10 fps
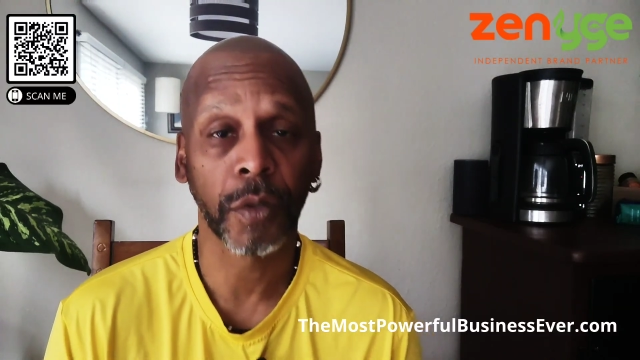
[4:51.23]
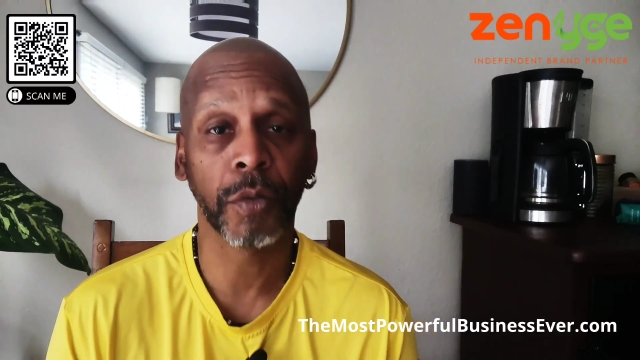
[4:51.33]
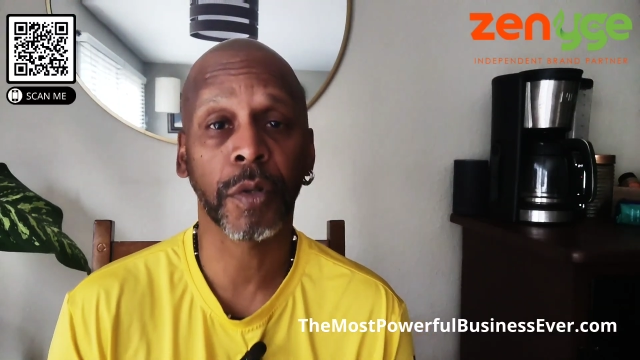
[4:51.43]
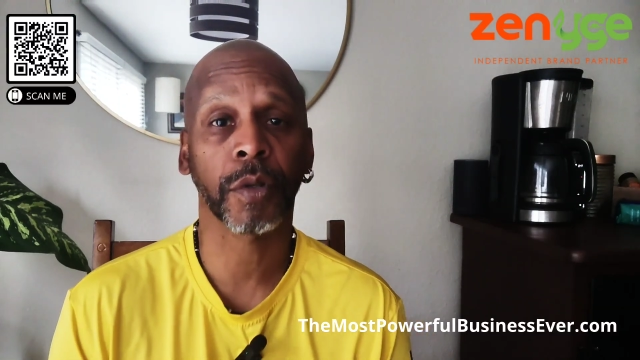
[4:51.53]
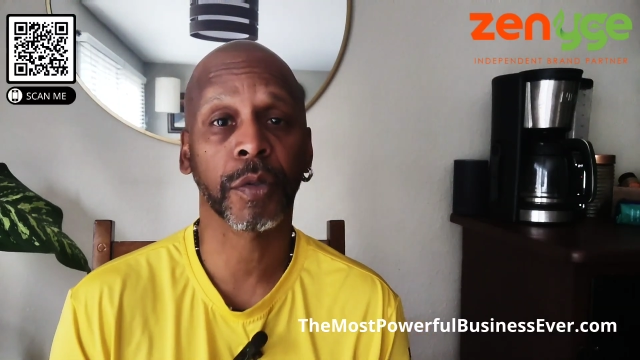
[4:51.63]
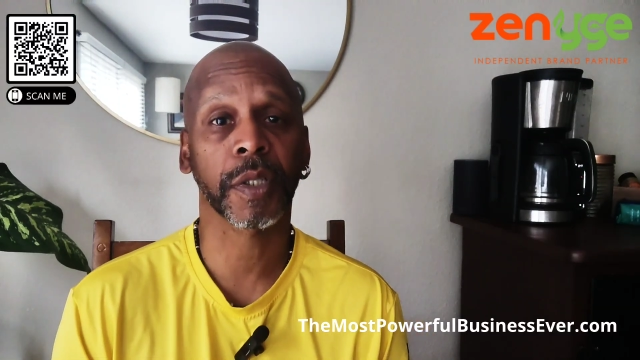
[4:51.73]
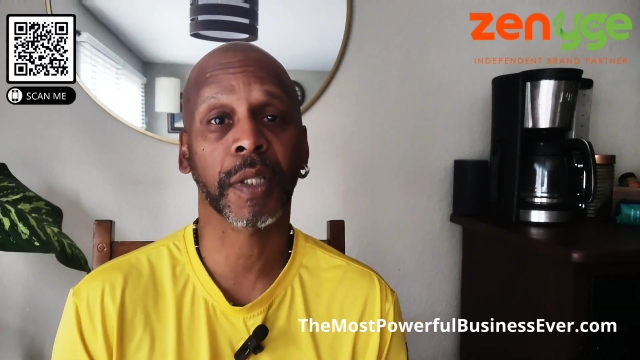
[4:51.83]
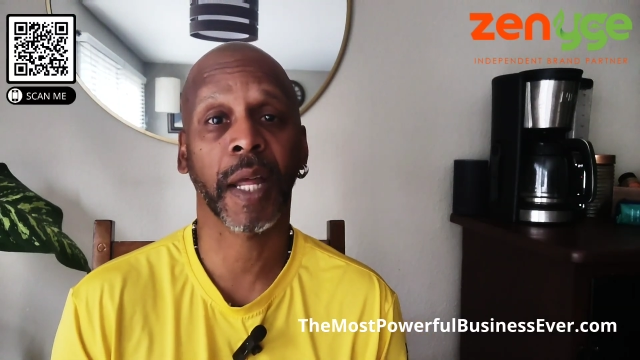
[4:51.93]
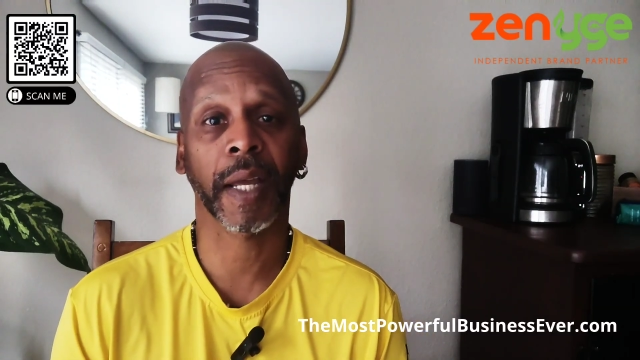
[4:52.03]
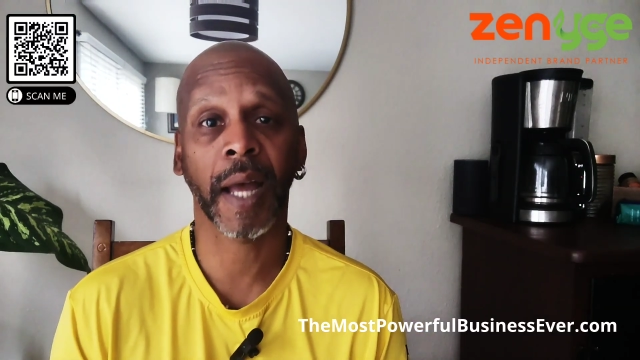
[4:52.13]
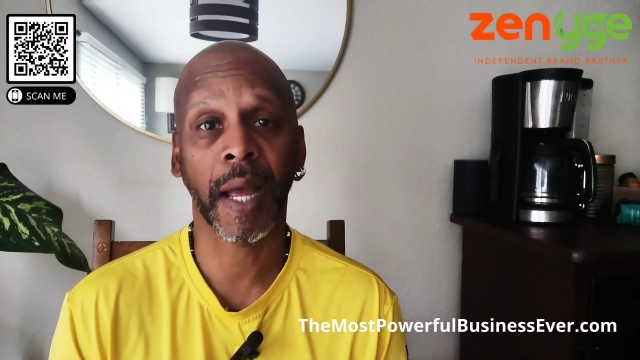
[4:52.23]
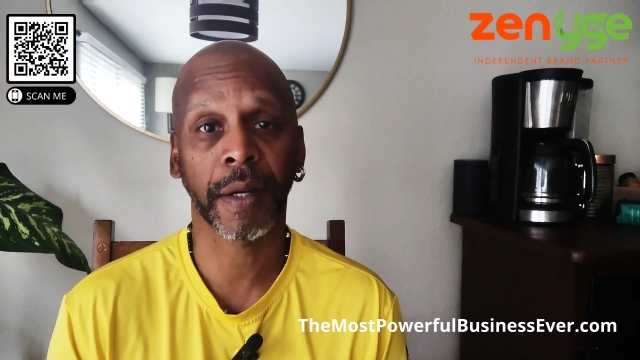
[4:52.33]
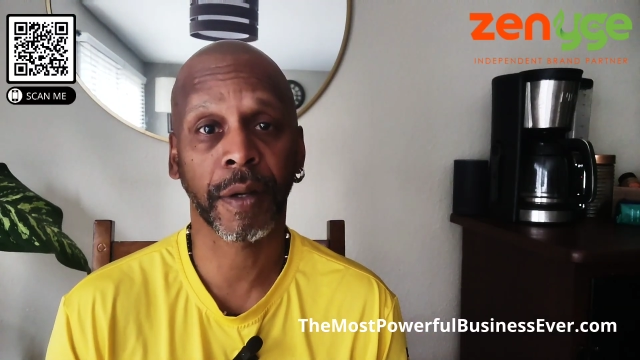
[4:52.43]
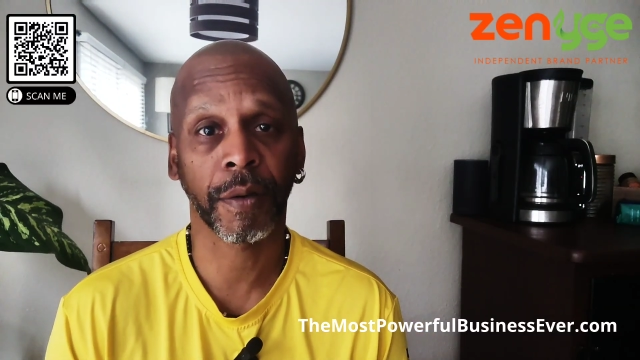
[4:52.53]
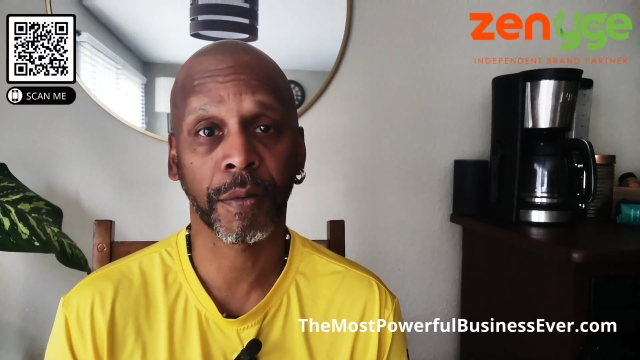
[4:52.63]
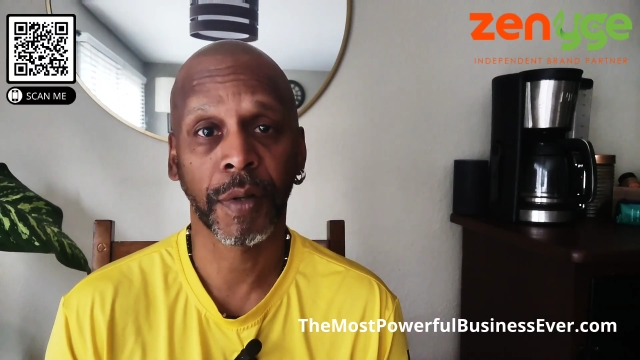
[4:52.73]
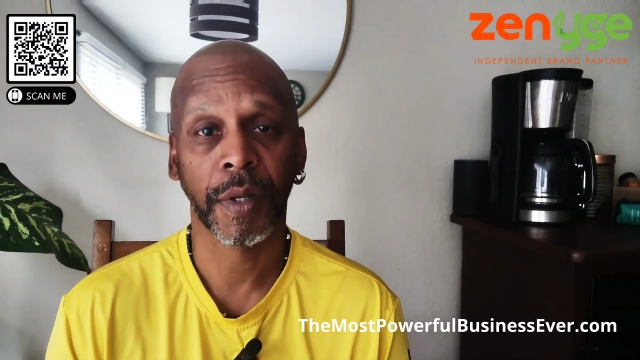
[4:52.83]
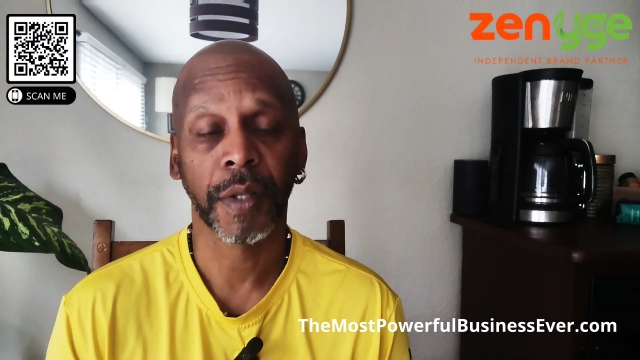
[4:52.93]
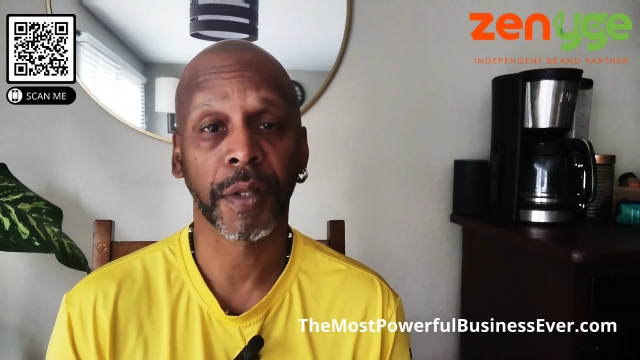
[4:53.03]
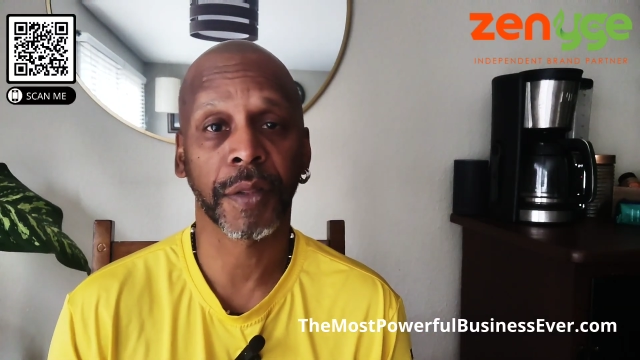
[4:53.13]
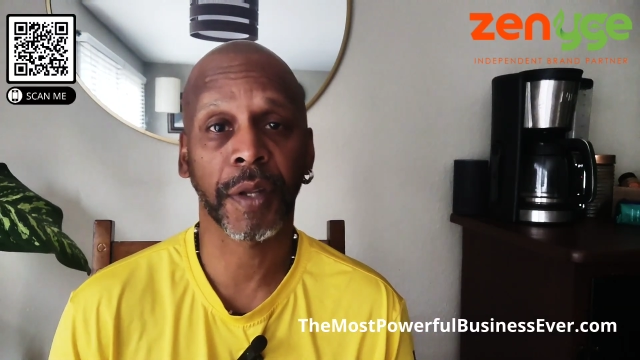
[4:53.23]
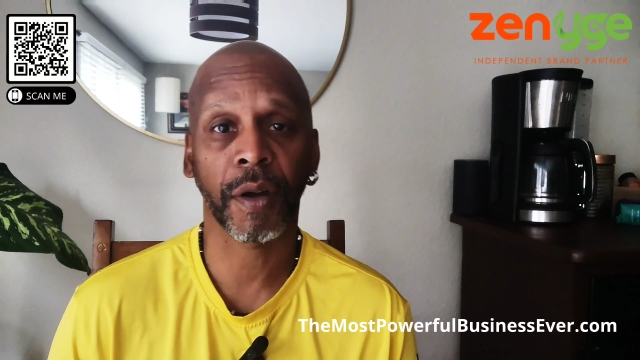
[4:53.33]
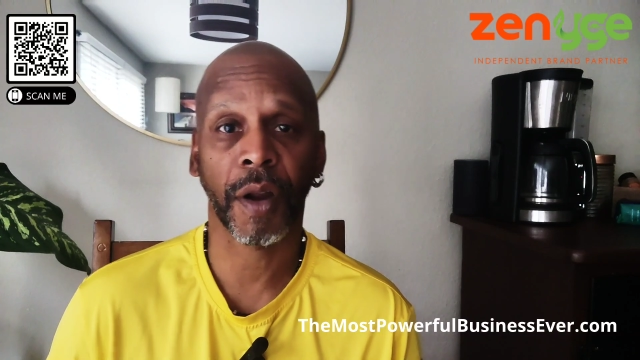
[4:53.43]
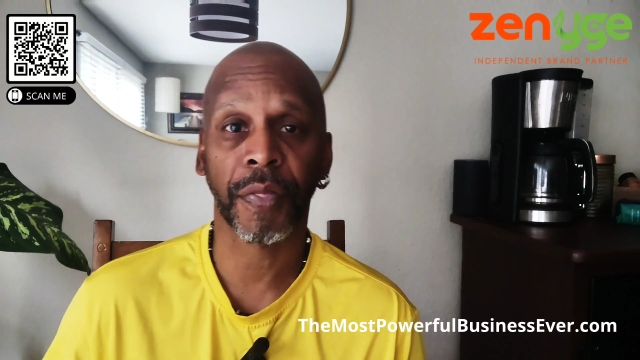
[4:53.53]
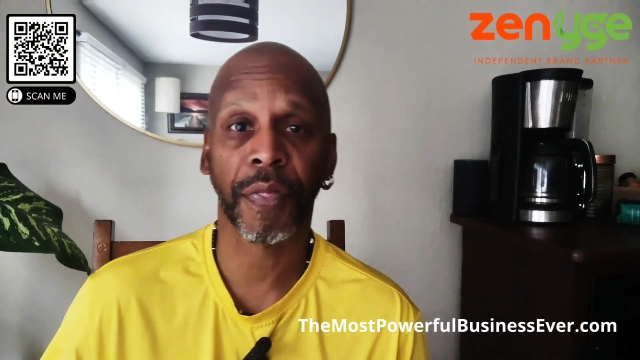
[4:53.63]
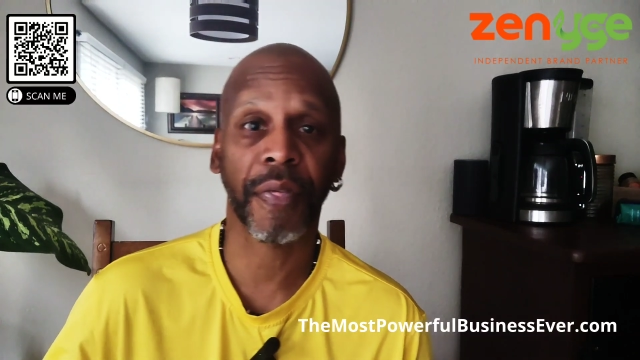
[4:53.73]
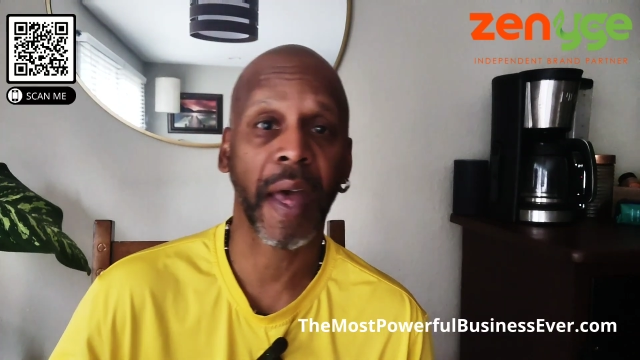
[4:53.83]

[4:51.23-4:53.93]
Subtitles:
You know just like I know that there are